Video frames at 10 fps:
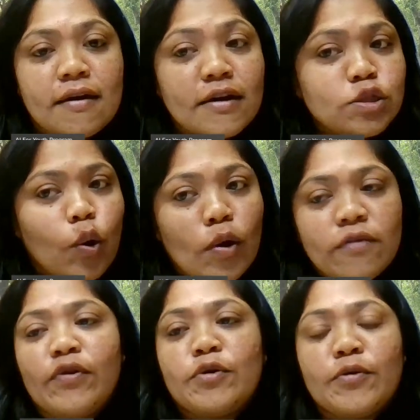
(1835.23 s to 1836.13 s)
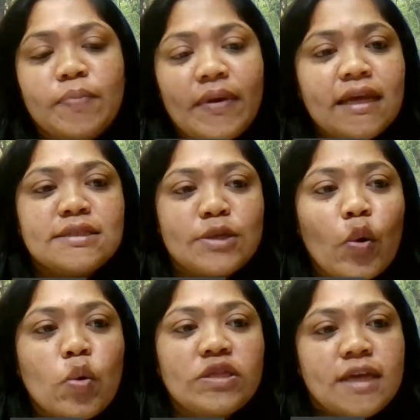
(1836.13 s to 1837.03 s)
I urge all of you to
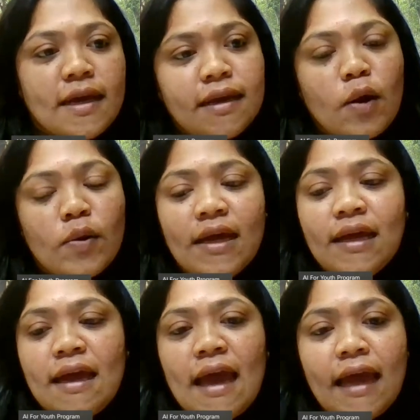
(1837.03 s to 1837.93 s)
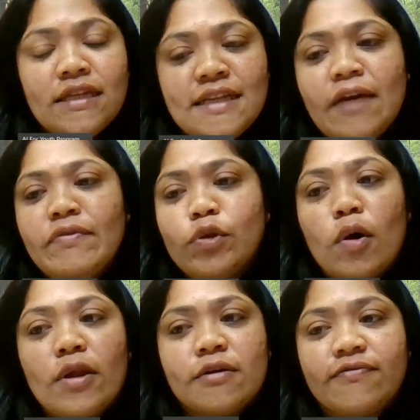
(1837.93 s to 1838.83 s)
please go check it out and share
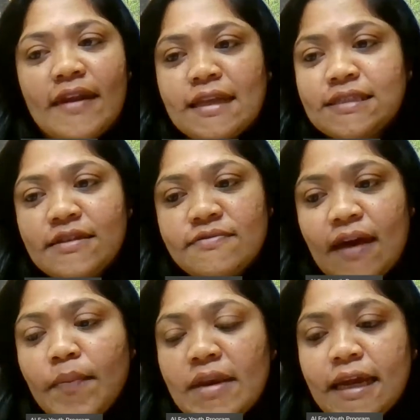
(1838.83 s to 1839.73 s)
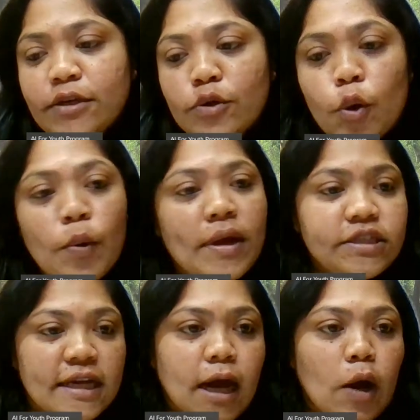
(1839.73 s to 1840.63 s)
with all your friends and family to
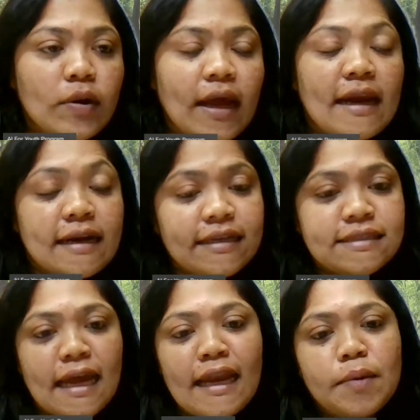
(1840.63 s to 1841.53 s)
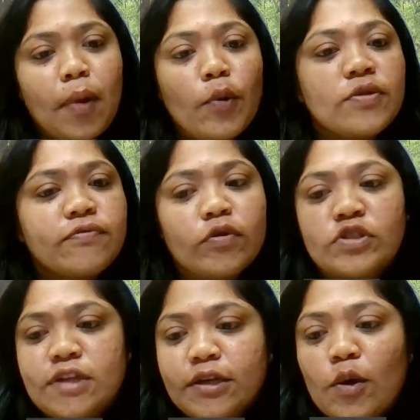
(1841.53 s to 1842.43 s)
go and check out and understand about the
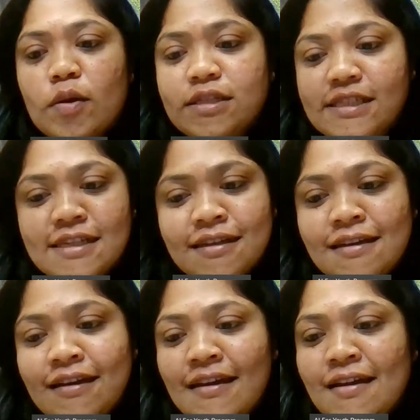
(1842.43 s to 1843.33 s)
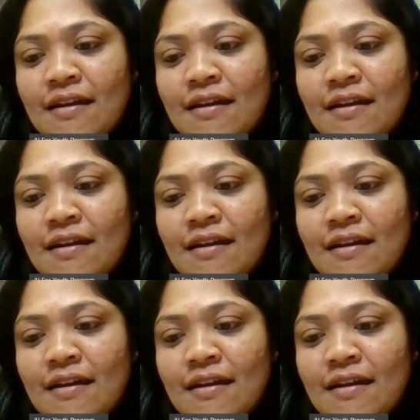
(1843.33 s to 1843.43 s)
future technology.